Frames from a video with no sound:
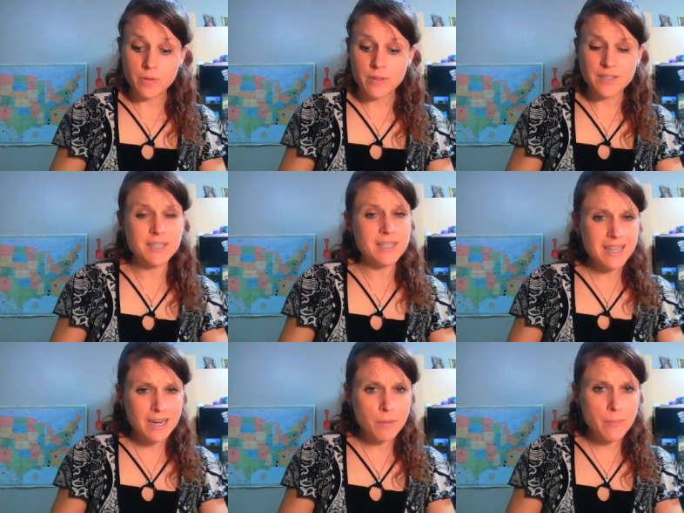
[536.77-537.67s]
this is a
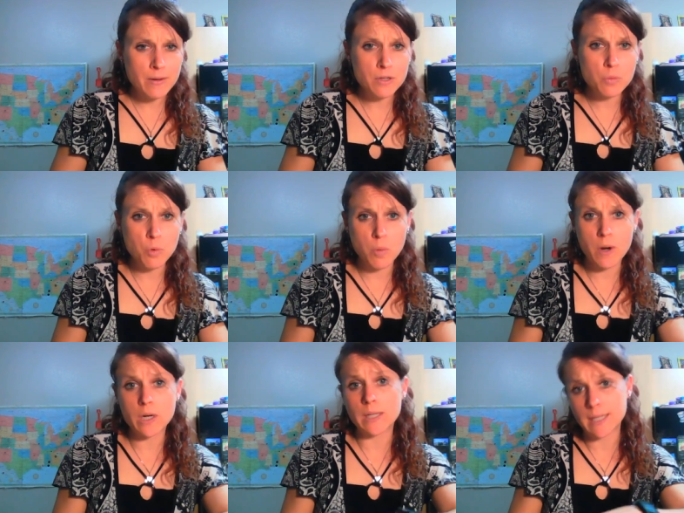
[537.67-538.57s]
little bit more
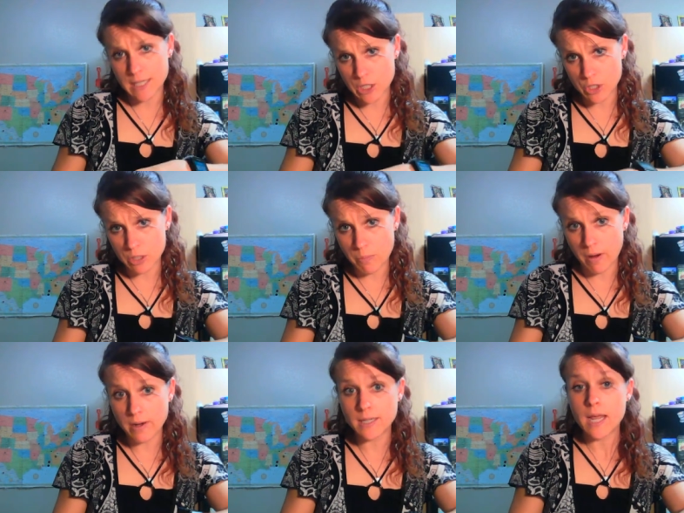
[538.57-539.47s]
work on the teacher's
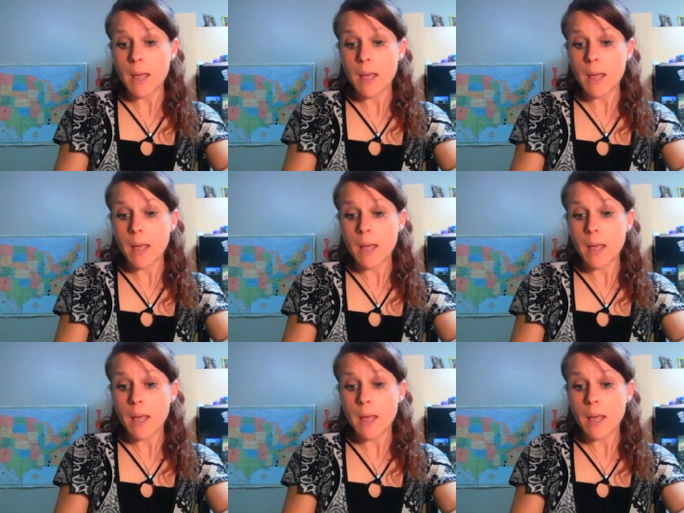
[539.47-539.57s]
part,